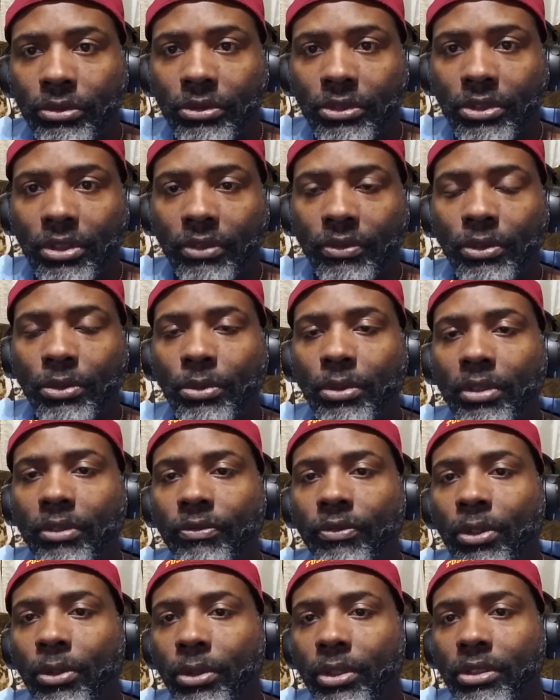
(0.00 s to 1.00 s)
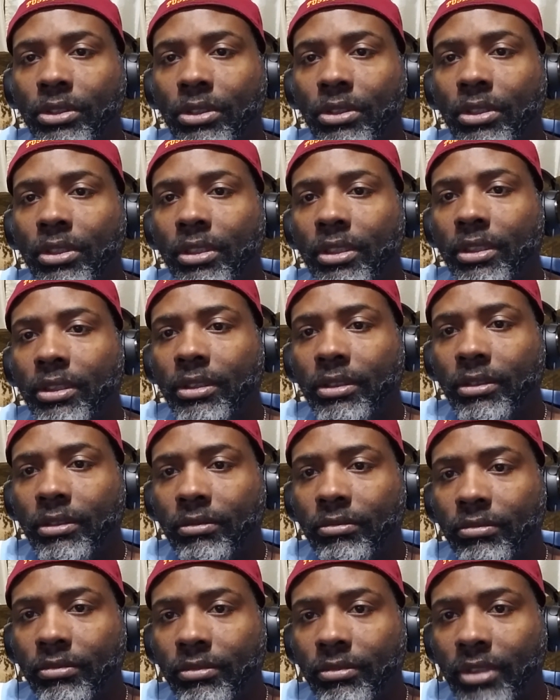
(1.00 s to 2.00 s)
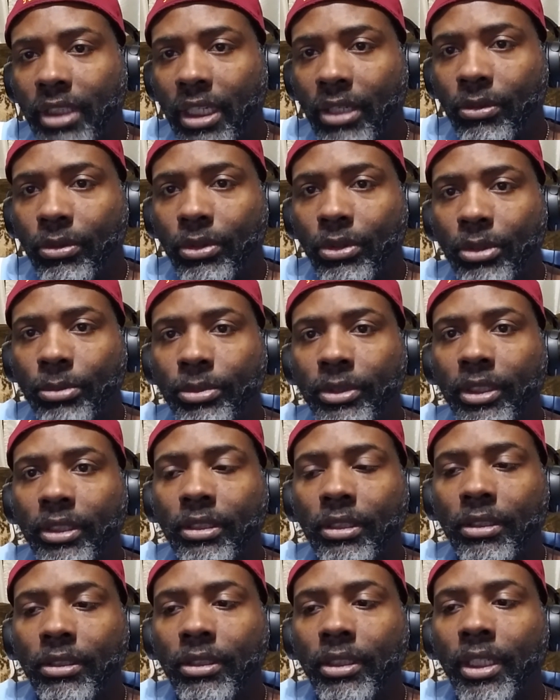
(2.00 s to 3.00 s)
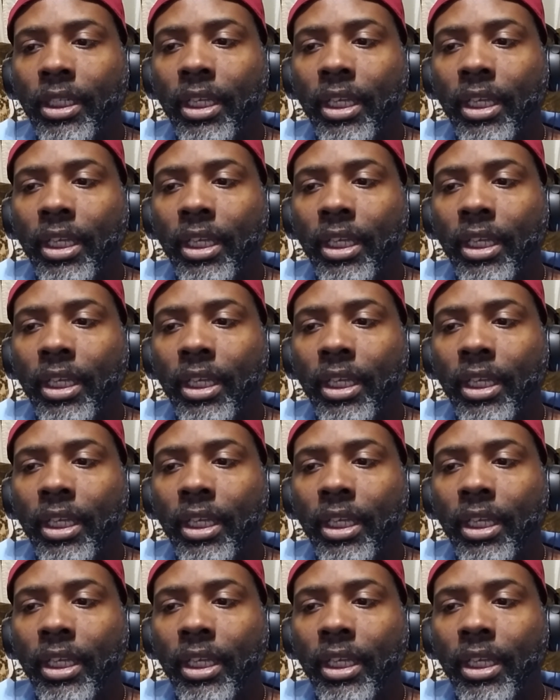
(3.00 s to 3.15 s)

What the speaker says: So if you want to focus on Taekwondo in particular,